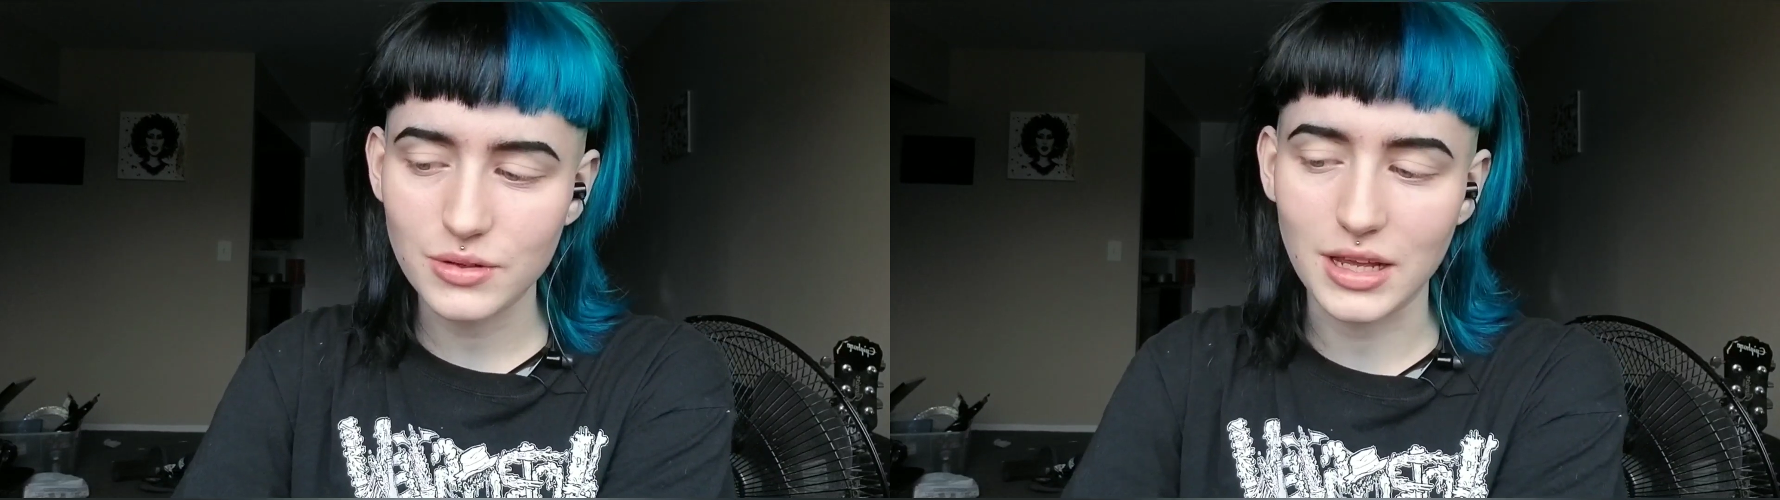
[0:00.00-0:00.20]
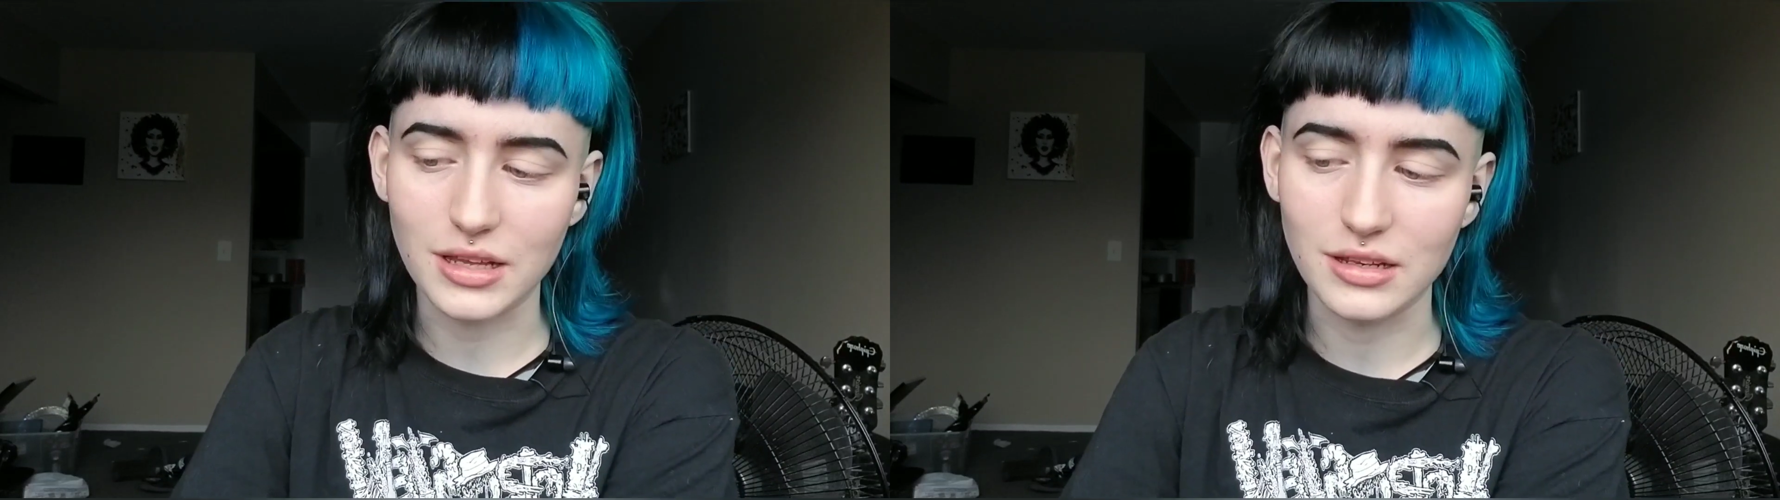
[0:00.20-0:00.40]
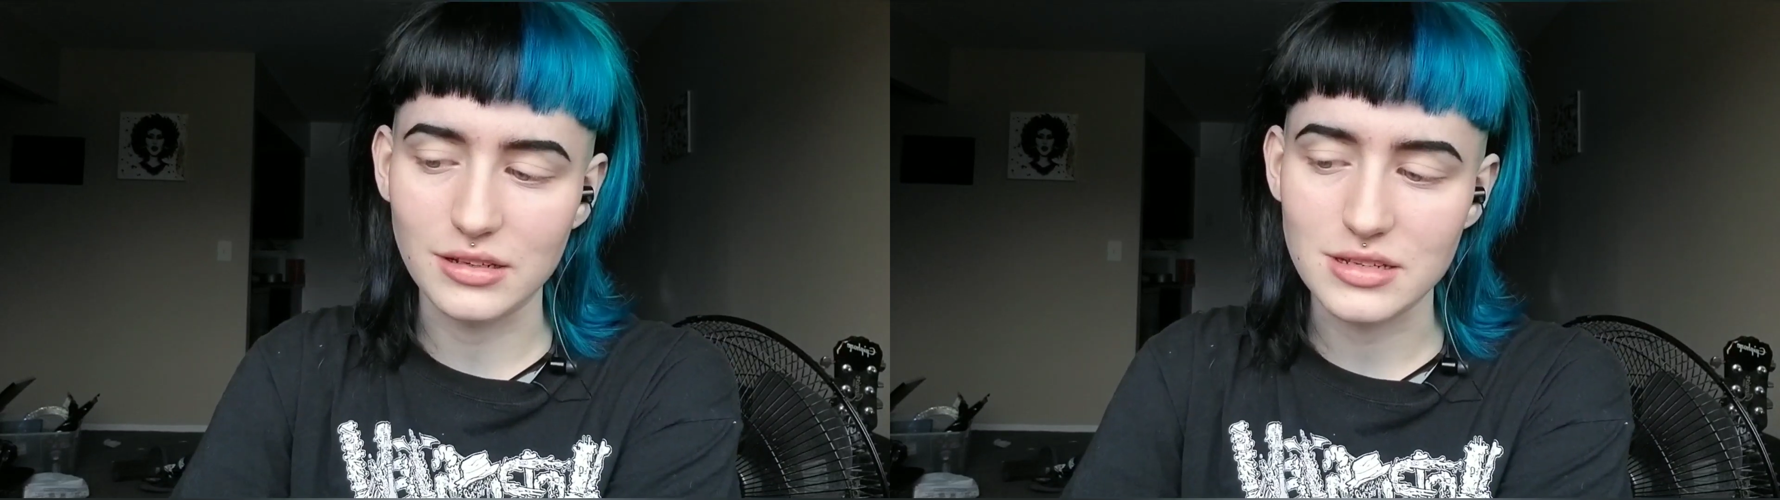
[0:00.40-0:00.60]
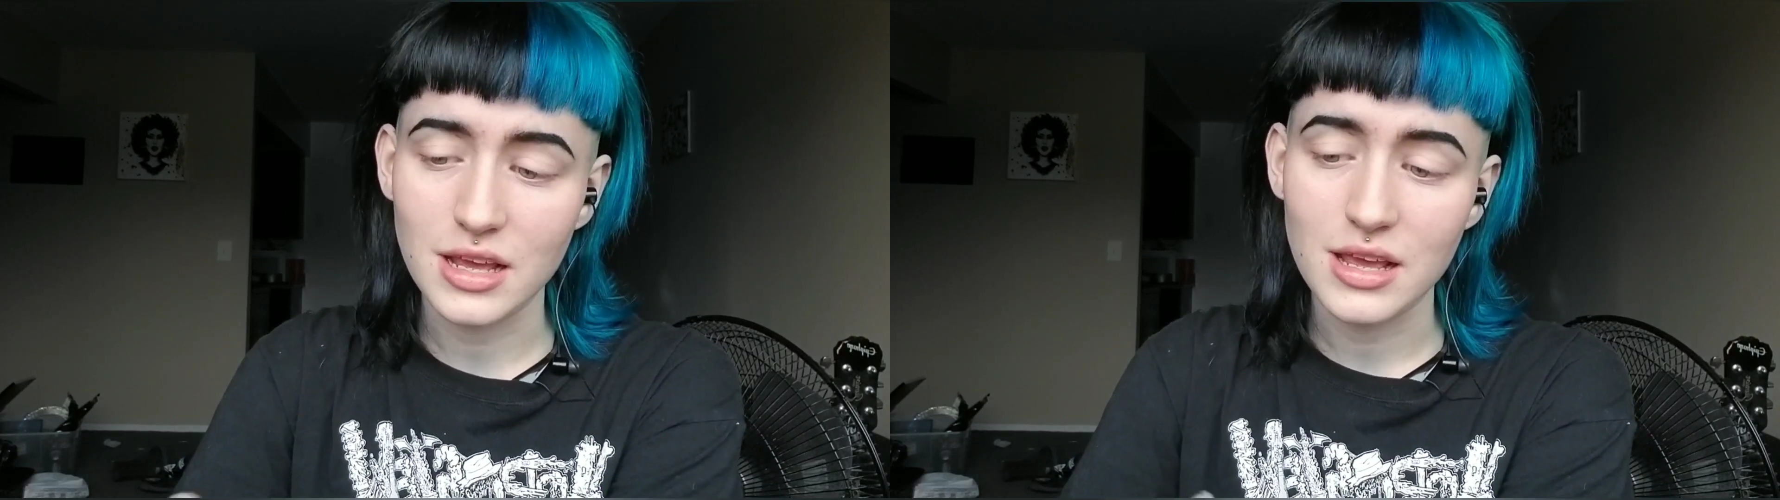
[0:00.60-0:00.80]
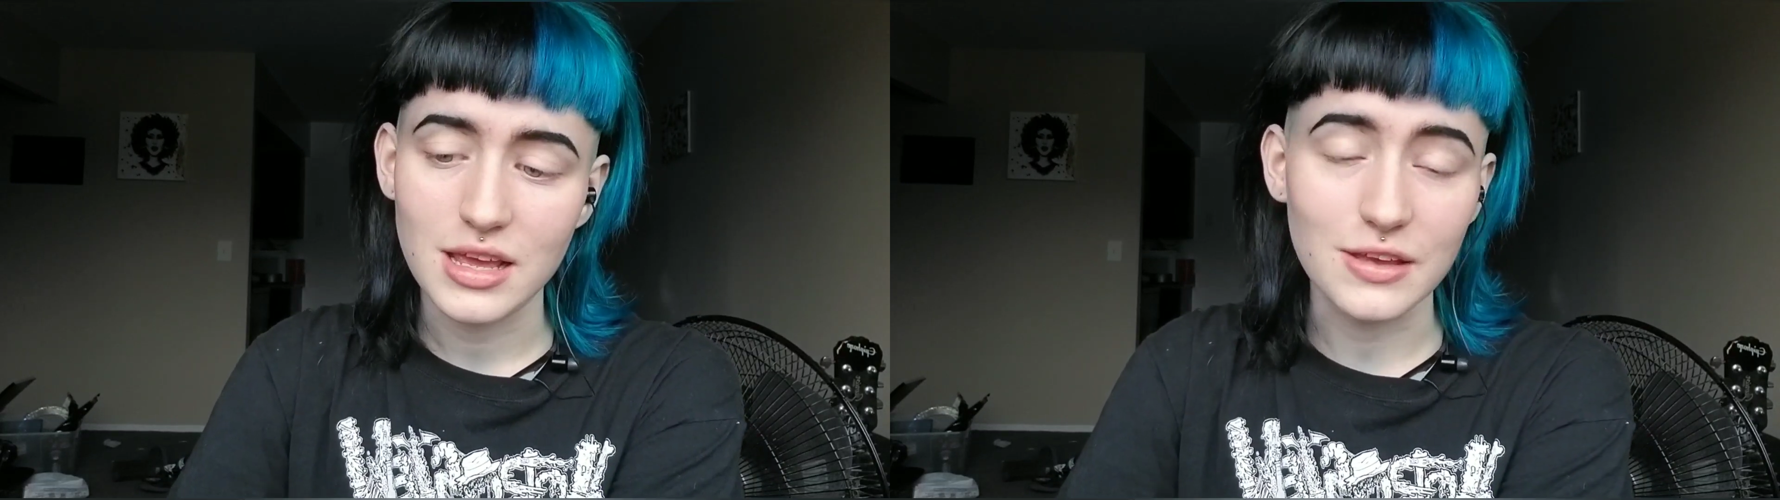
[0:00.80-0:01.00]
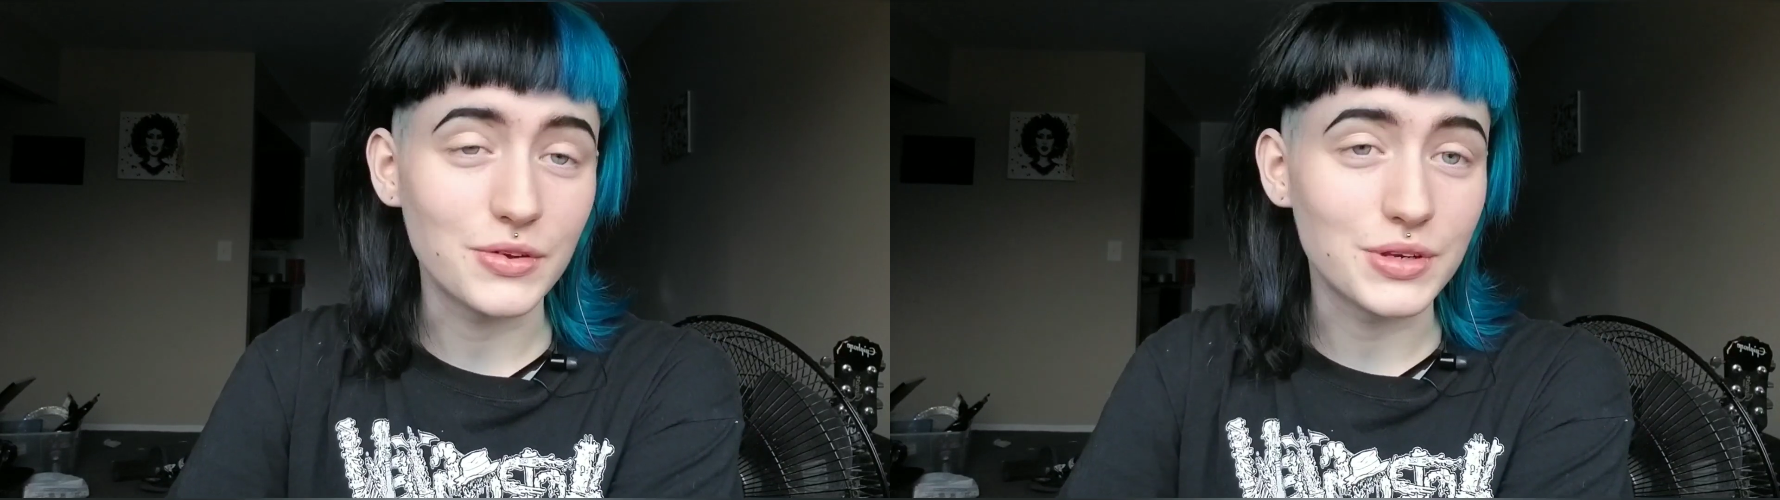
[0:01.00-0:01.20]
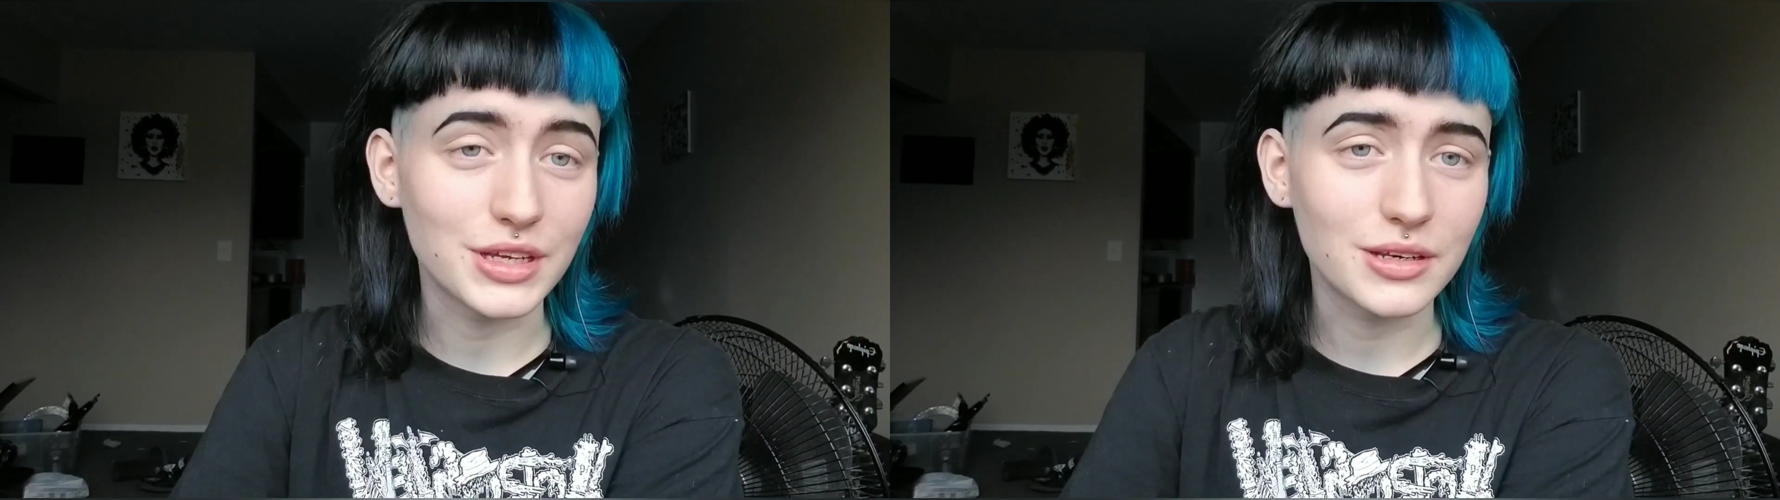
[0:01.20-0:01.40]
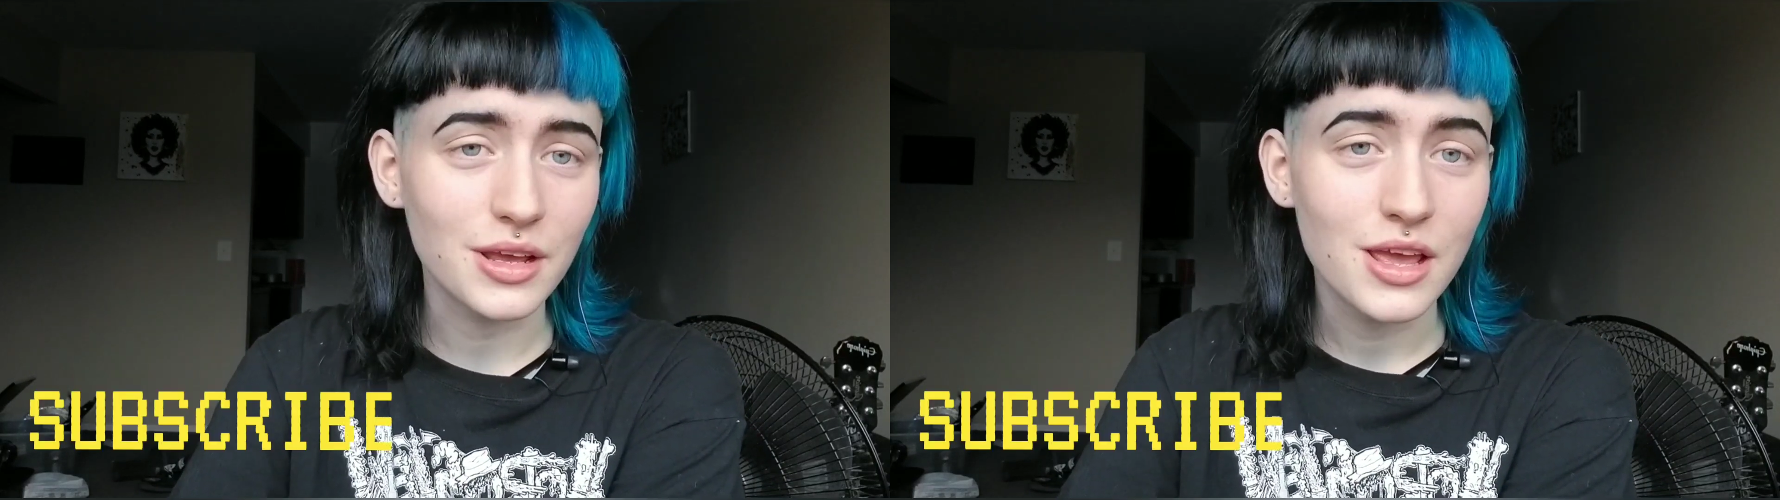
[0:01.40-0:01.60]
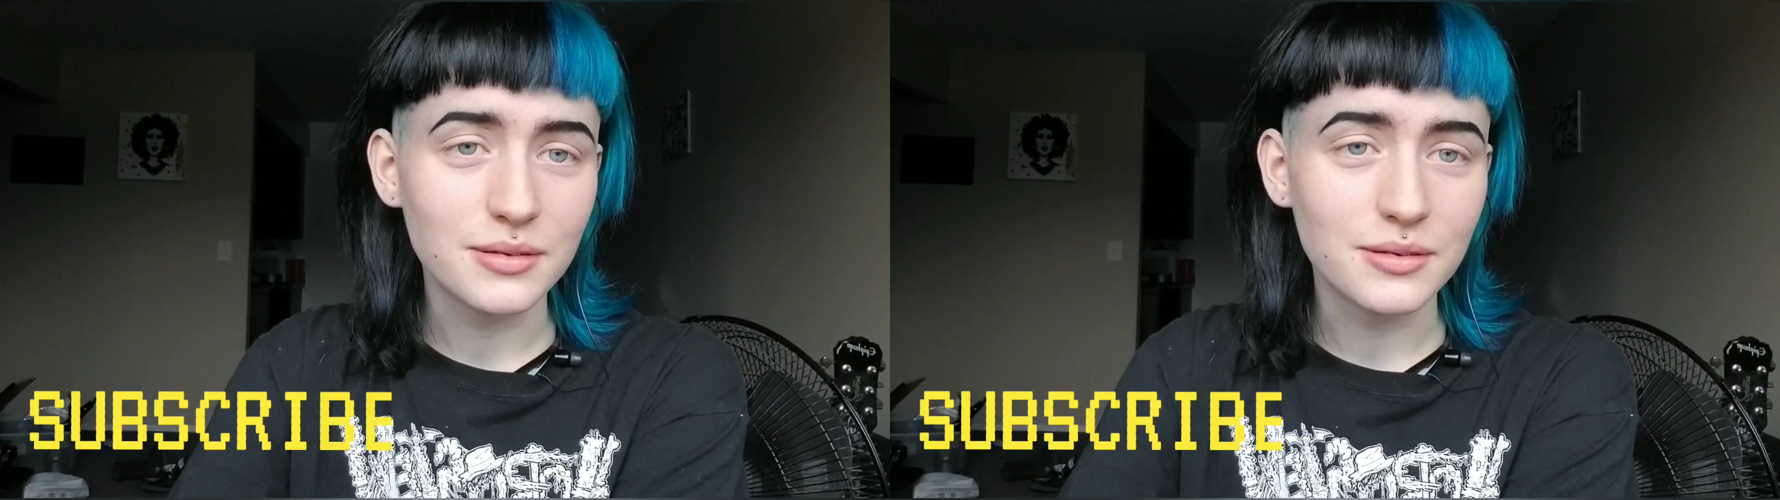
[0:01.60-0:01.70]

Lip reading: and if you did,